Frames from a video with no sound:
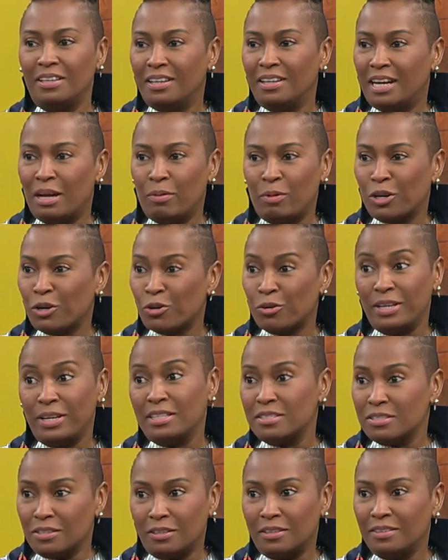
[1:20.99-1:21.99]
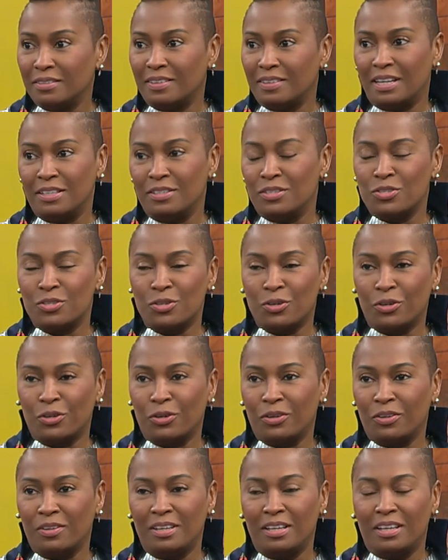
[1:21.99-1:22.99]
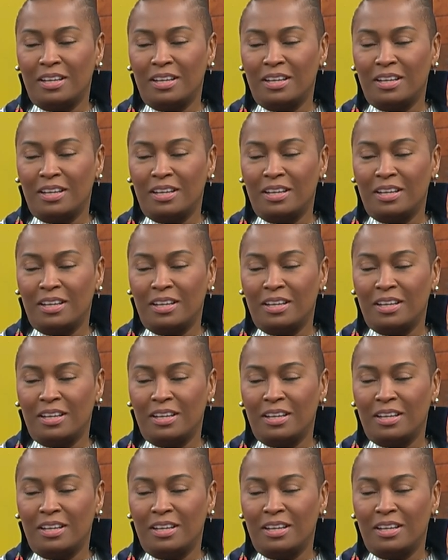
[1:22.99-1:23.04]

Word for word: I'm a creator. And so